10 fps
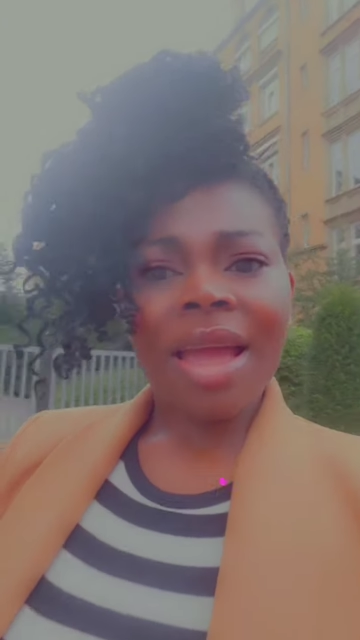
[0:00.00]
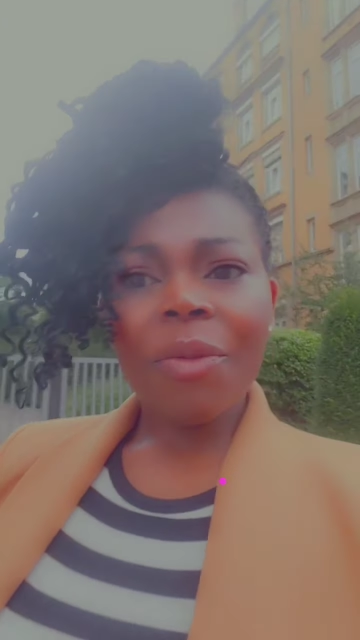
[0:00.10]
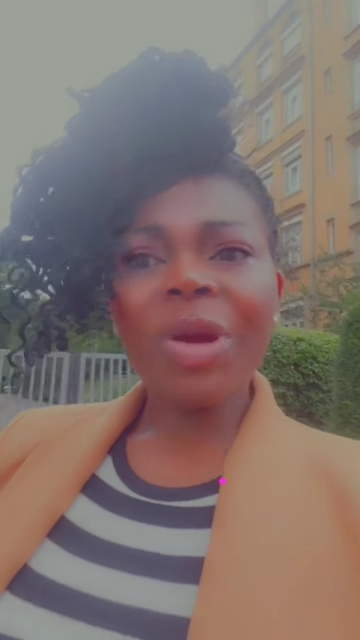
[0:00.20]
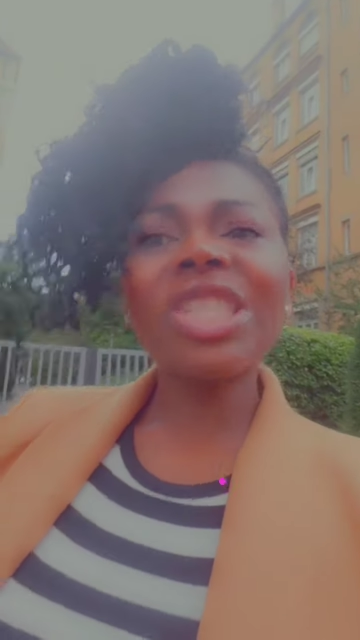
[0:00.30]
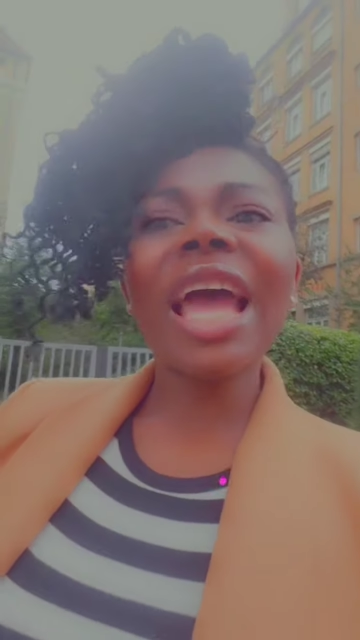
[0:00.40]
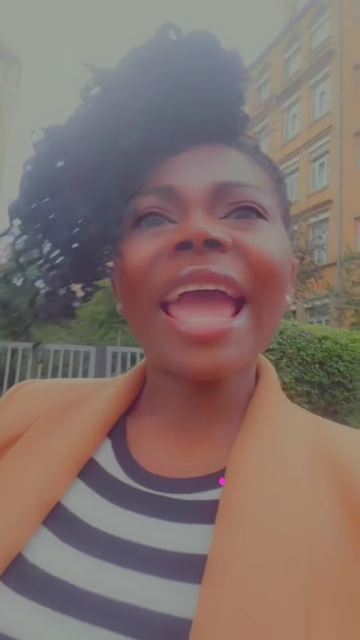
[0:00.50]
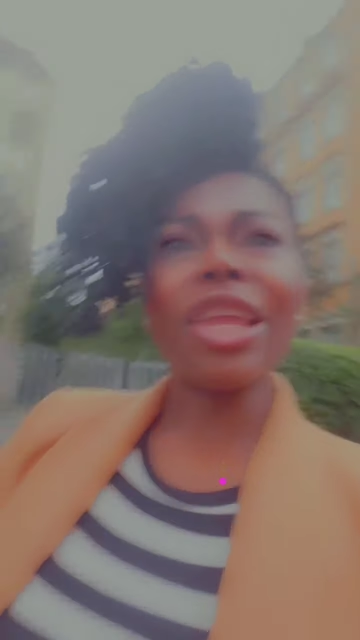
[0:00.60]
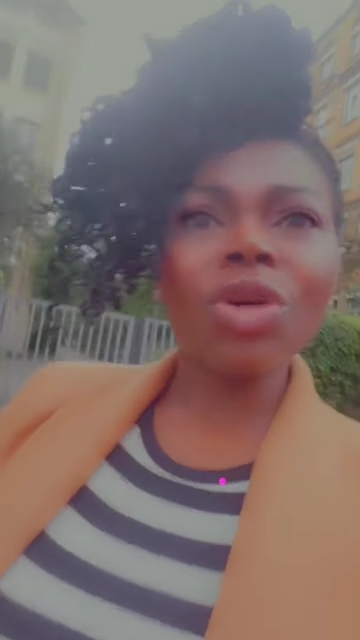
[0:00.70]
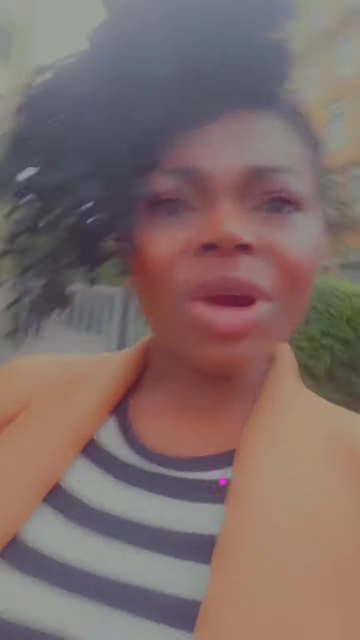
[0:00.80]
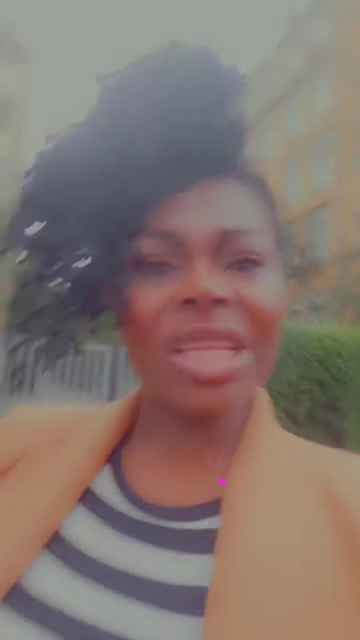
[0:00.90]
which i
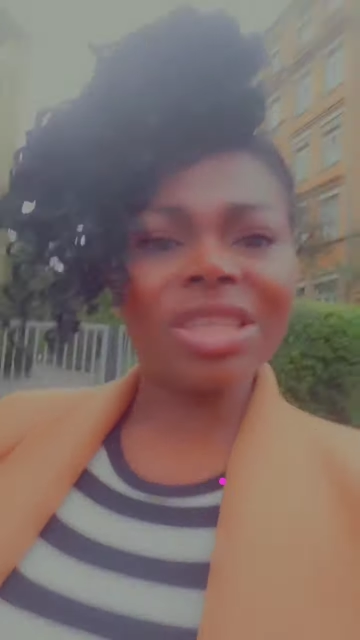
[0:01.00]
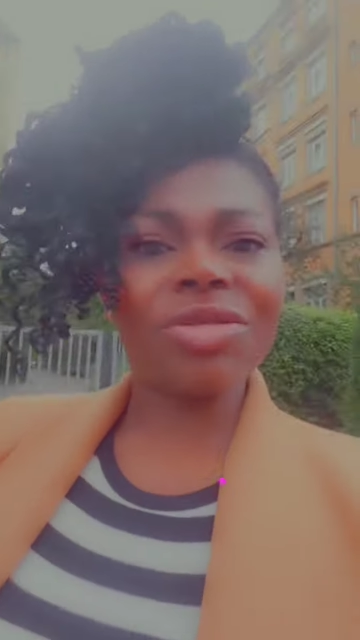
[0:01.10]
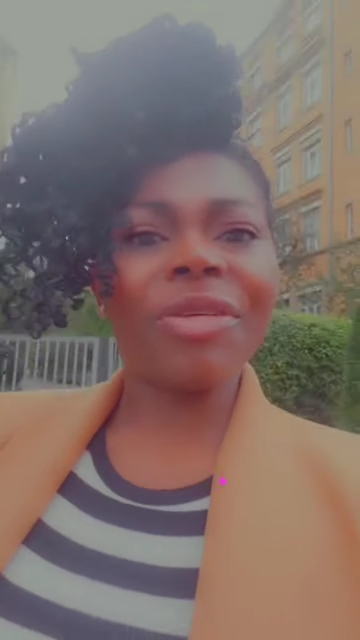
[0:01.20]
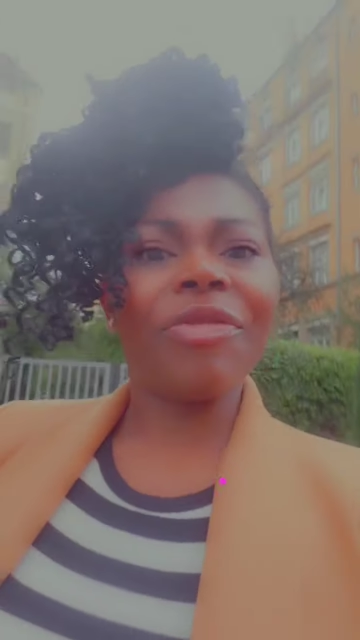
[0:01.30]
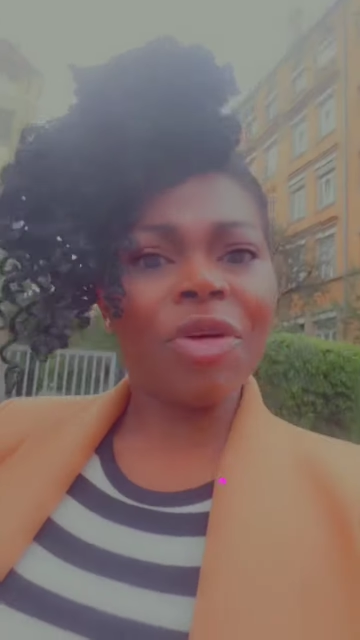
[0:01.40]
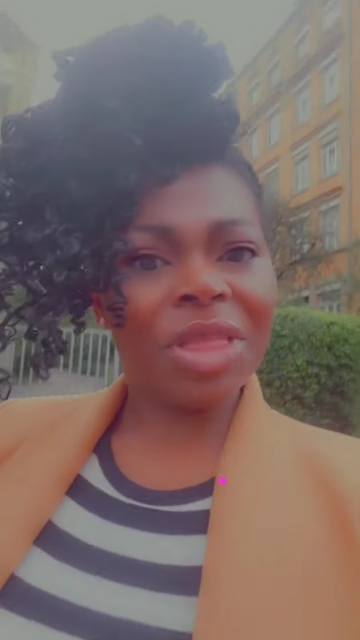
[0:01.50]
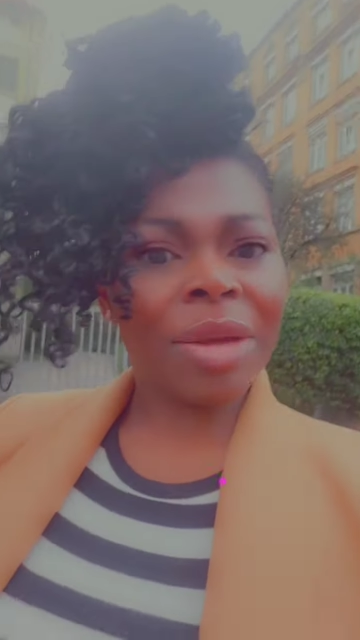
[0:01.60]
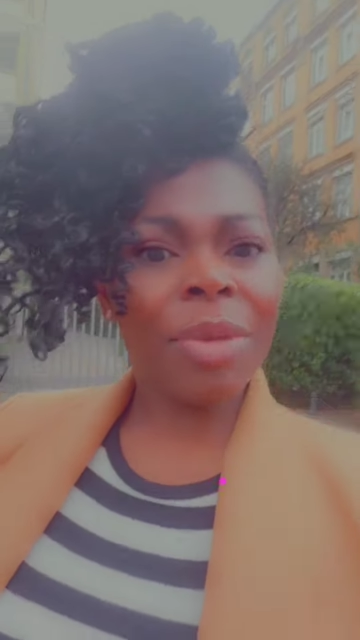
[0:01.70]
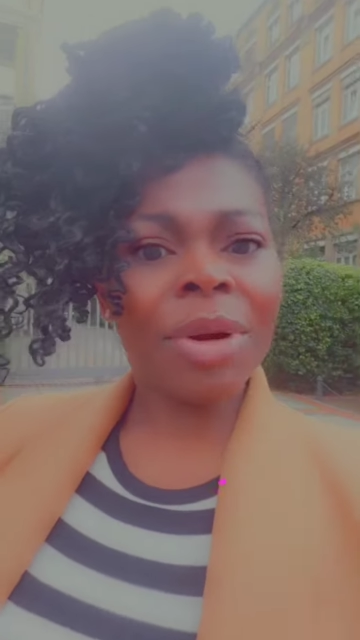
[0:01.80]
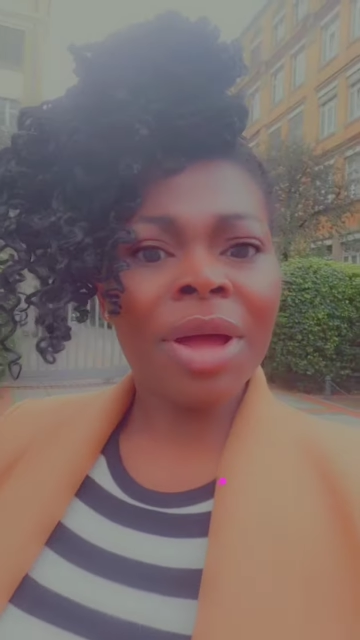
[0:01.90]
know it is
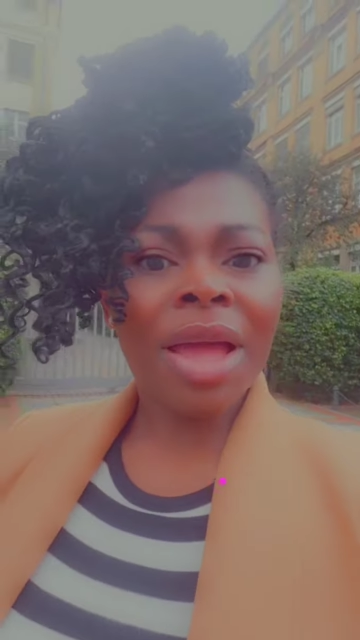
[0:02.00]
refundable